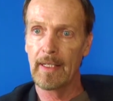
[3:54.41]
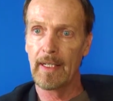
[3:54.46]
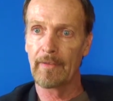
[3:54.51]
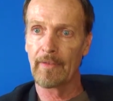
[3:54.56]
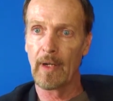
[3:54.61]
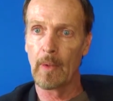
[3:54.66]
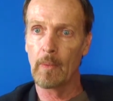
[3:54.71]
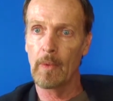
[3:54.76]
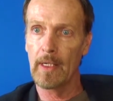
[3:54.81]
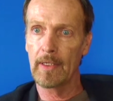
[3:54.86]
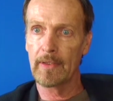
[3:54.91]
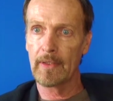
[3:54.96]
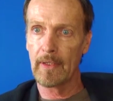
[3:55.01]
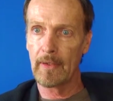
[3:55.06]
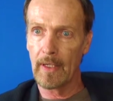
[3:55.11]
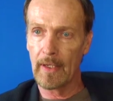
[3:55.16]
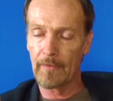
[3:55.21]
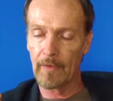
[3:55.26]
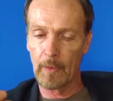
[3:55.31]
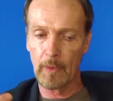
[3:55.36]
If I want to,
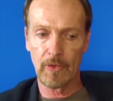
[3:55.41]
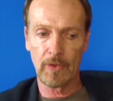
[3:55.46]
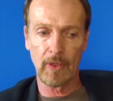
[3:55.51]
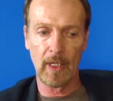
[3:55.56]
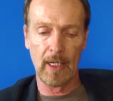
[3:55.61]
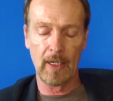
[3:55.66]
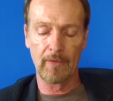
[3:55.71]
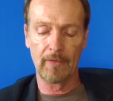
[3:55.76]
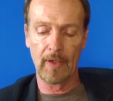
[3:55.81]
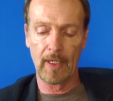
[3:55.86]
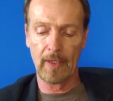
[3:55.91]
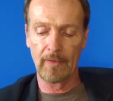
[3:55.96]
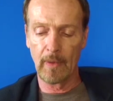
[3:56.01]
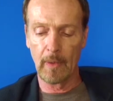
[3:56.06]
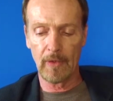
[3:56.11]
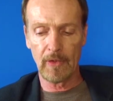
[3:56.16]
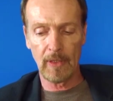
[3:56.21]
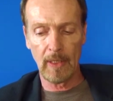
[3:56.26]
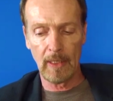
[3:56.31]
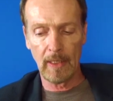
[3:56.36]
if
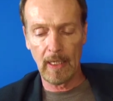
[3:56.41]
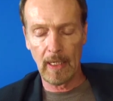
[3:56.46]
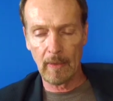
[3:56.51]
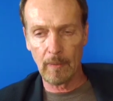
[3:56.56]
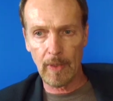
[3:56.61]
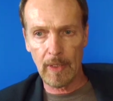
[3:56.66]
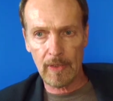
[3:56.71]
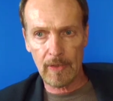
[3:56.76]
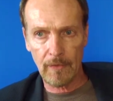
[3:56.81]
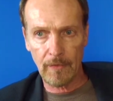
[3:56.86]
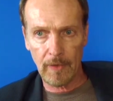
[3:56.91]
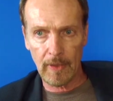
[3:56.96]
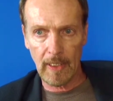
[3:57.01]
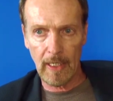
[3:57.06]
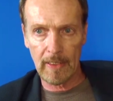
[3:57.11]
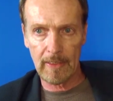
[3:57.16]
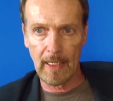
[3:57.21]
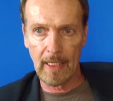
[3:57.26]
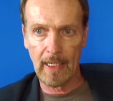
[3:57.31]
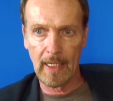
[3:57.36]
there was a reason for
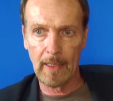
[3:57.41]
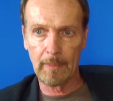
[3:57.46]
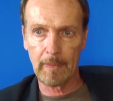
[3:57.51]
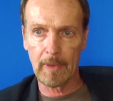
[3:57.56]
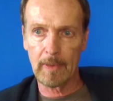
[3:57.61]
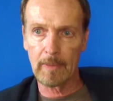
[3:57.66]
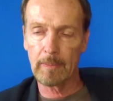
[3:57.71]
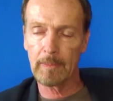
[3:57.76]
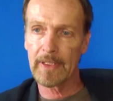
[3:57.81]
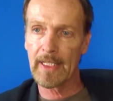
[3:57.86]
that to happen,